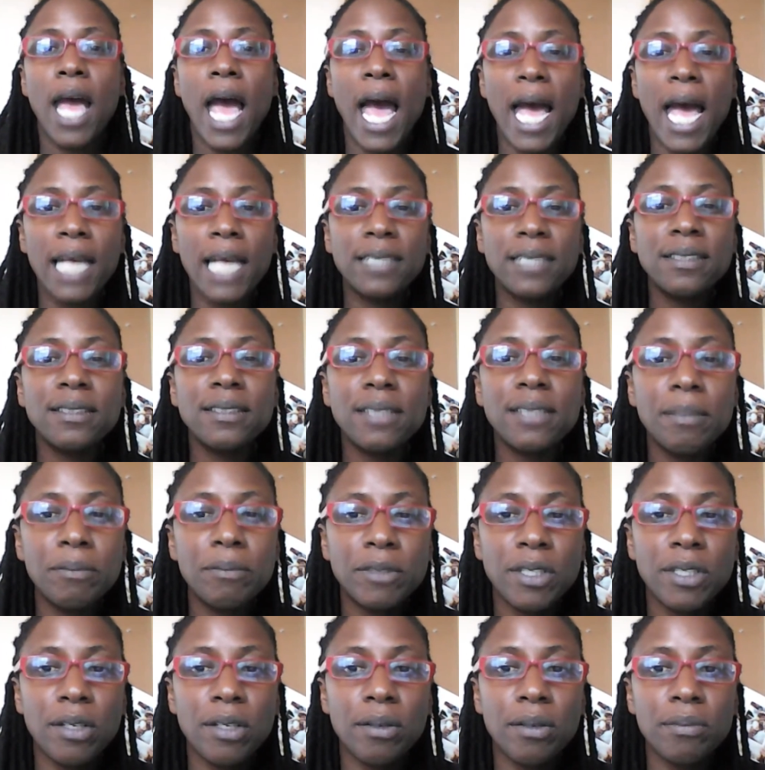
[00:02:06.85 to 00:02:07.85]
and
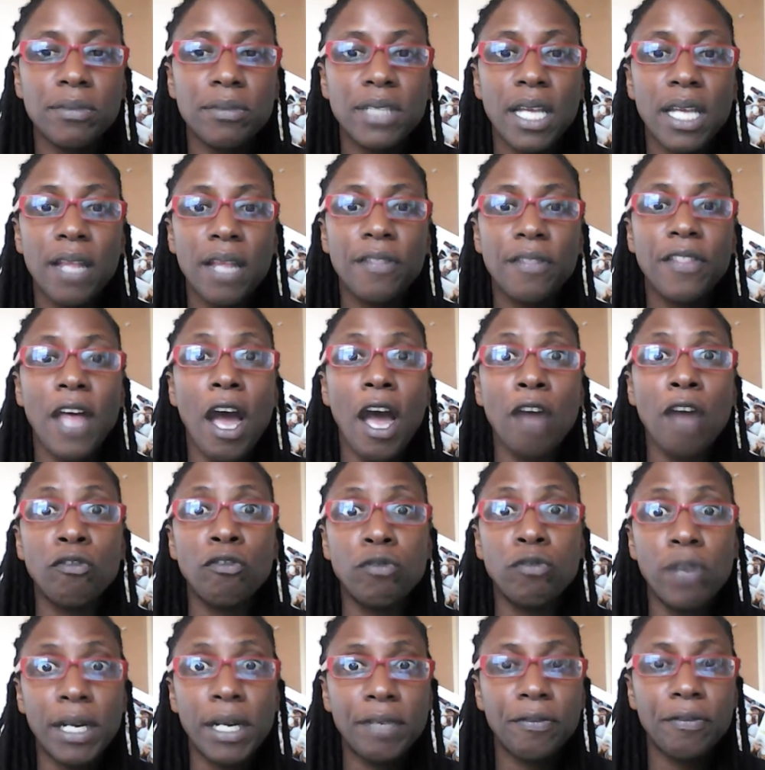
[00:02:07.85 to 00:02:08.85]
symptoms that are
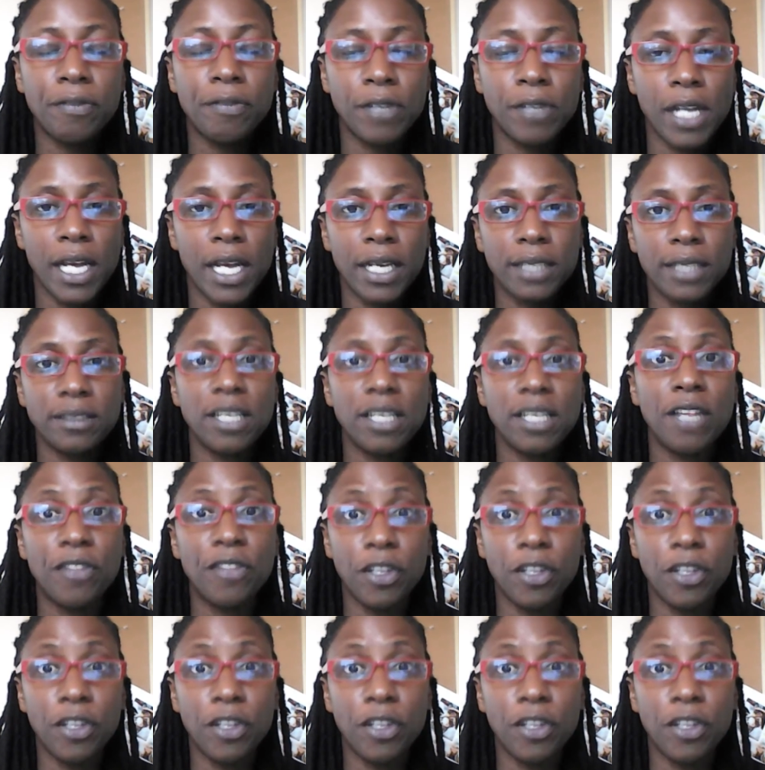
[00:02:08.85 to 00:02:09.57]
red flags